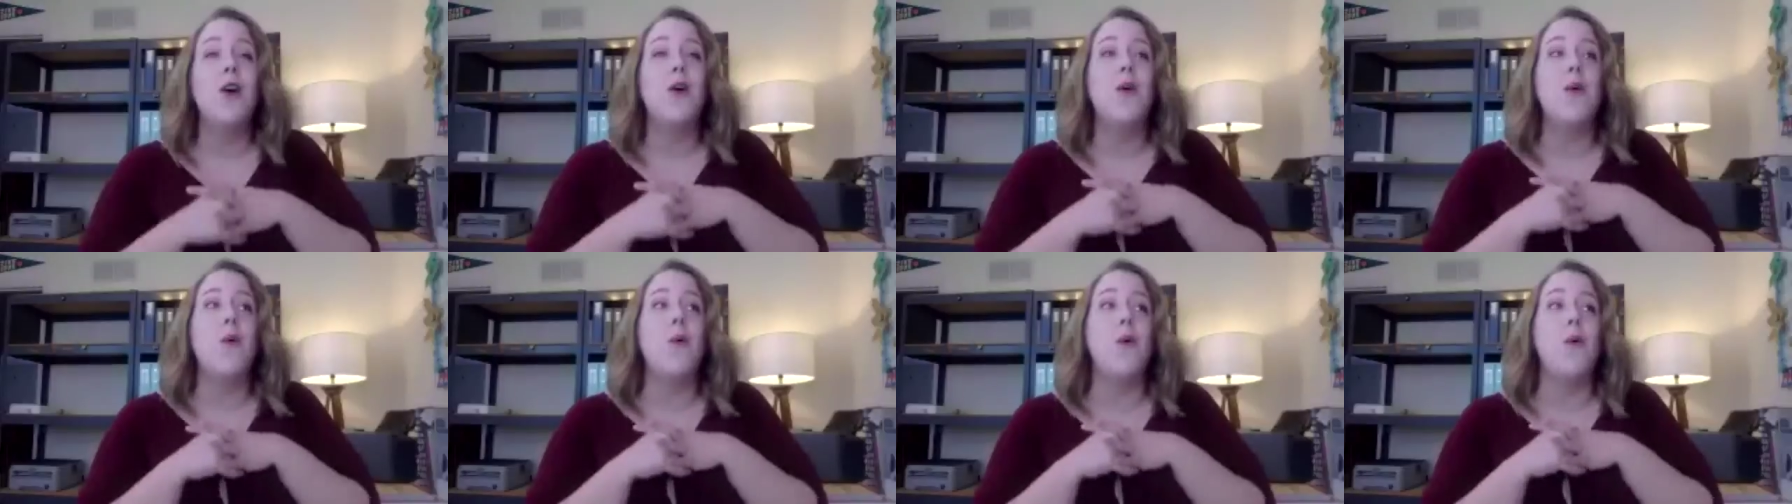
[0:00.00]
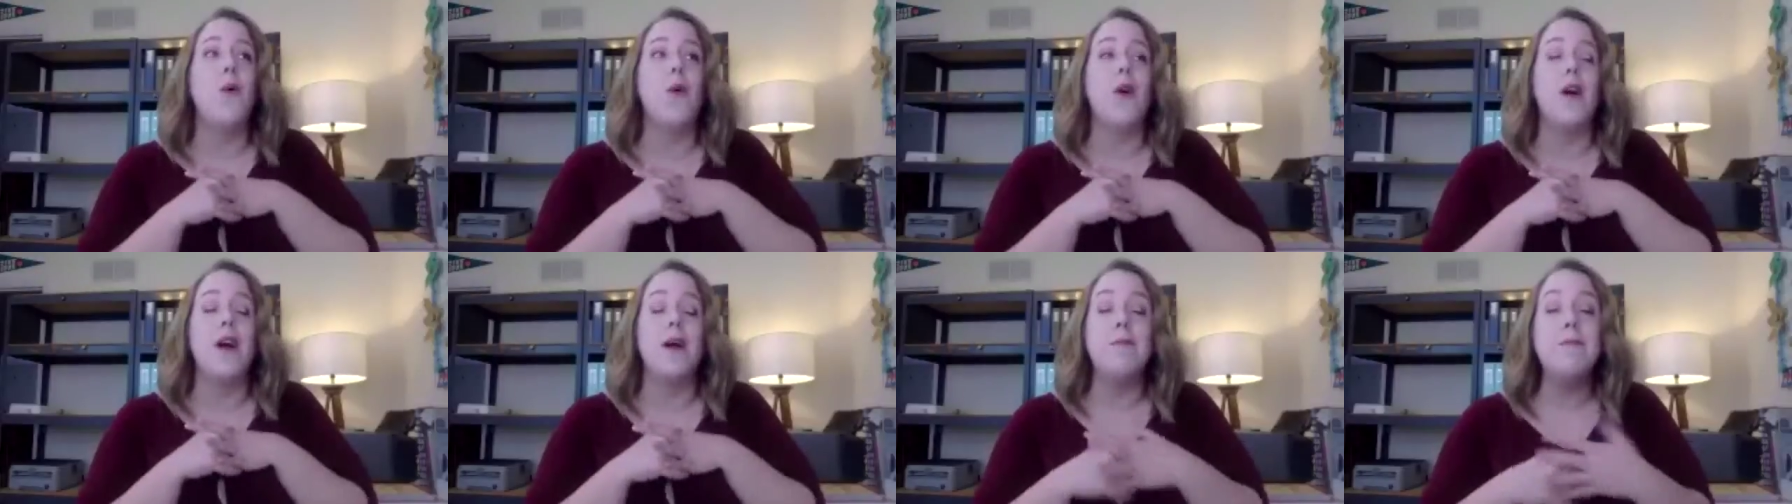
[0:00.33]

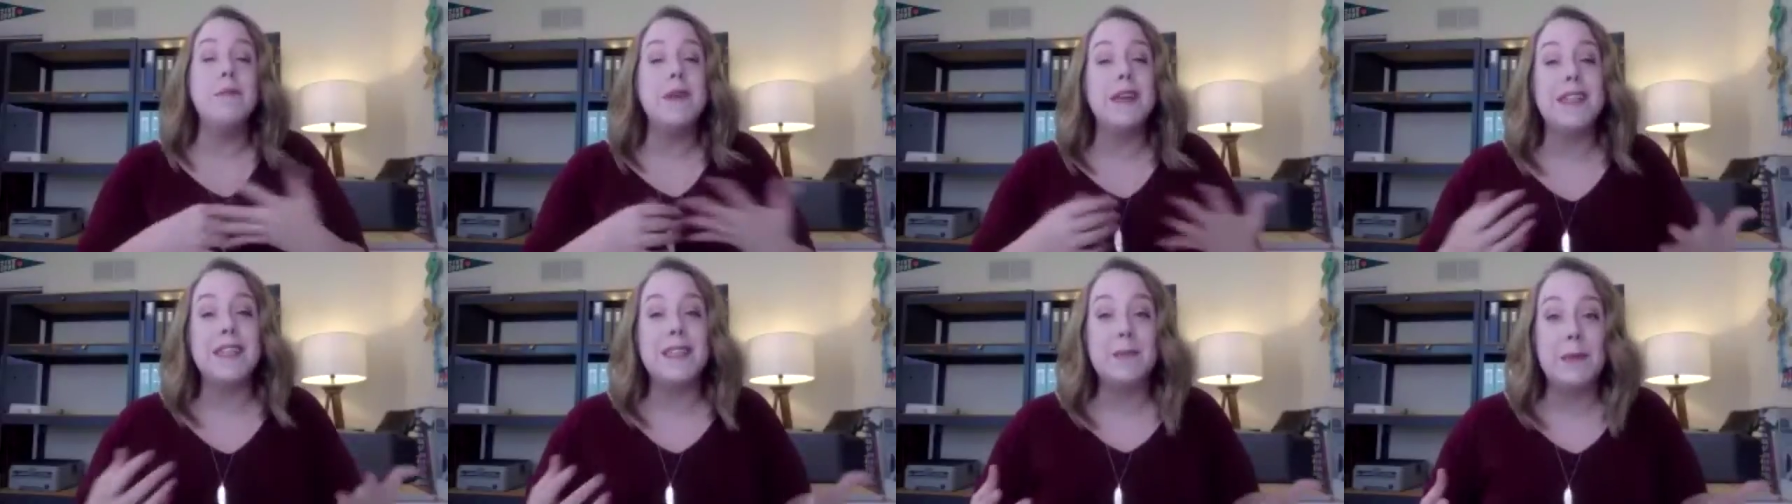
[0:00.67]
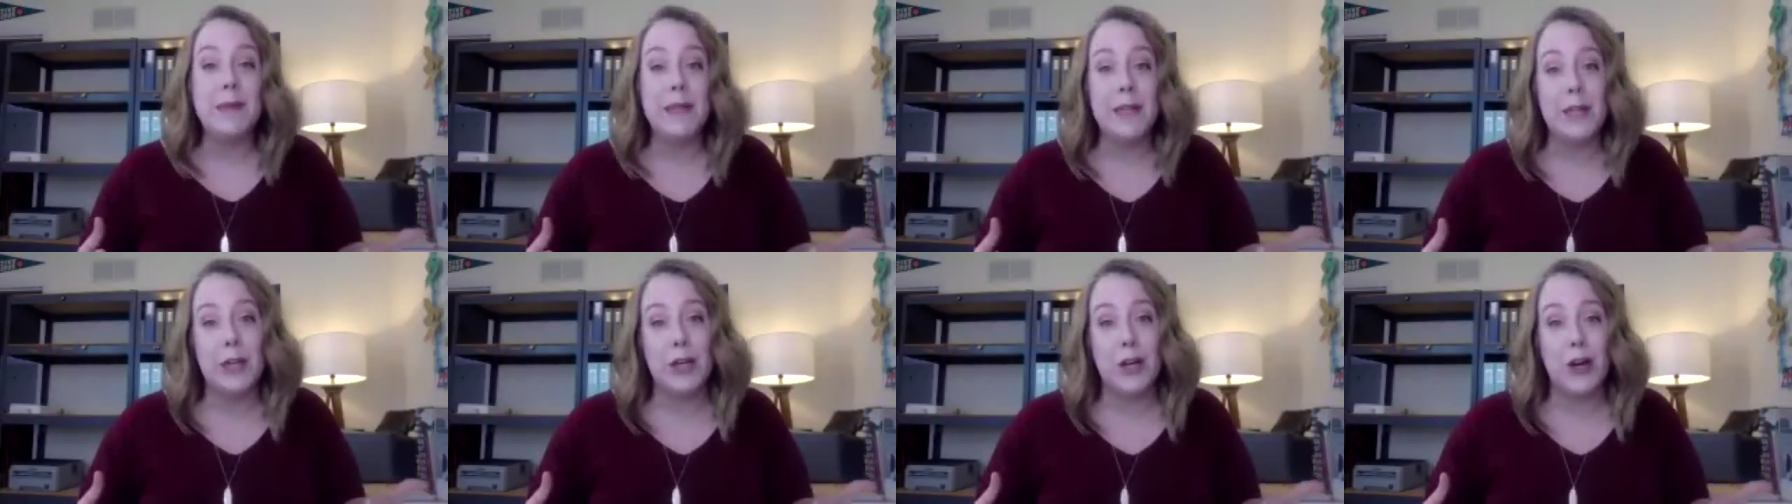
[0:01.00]
or a mixed
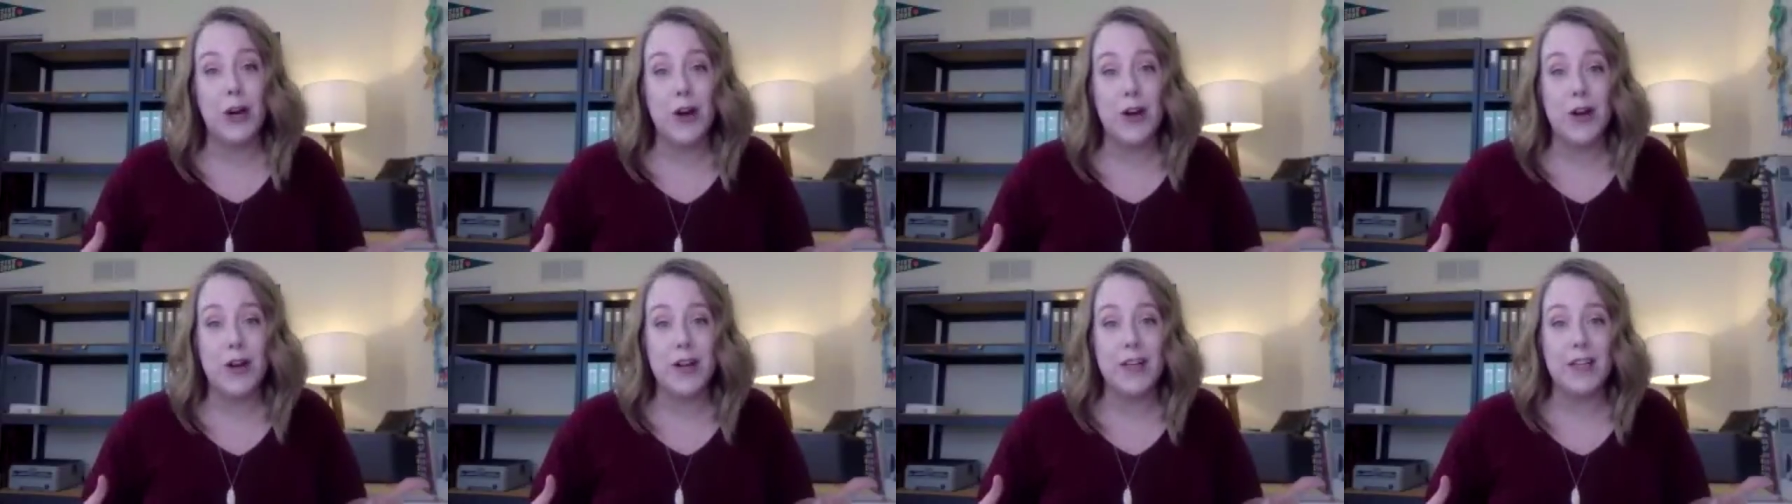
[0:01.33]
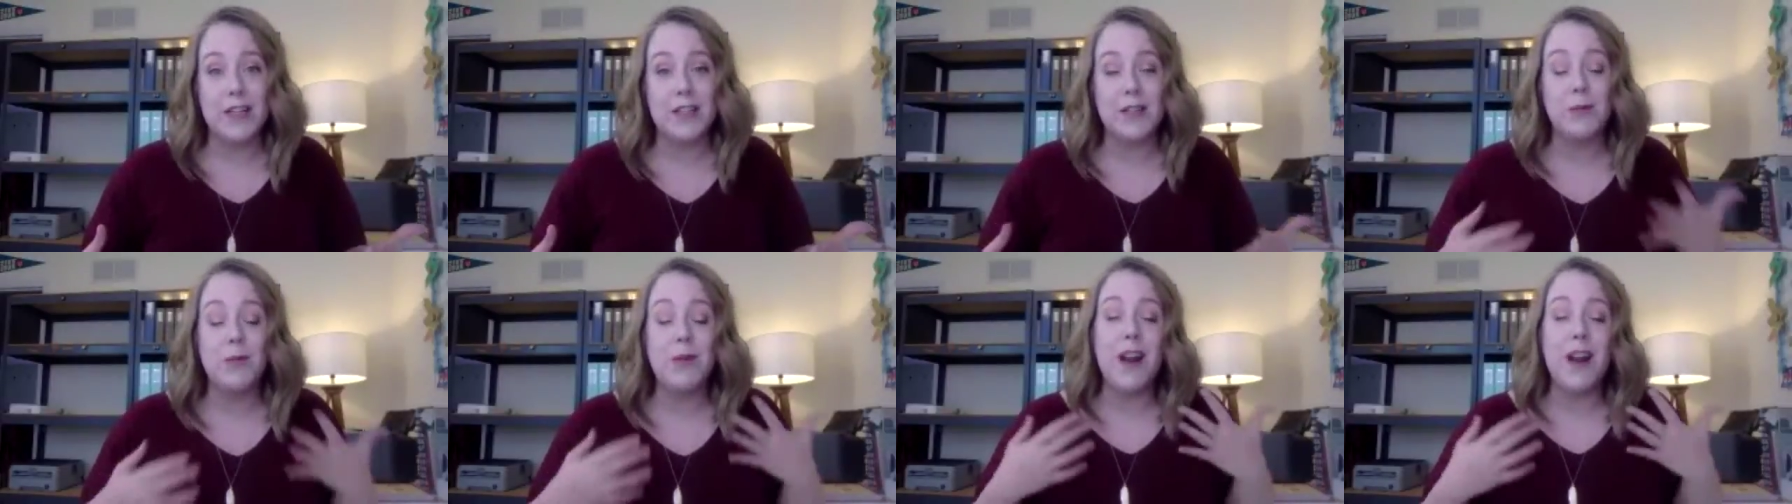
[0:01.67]
media artist,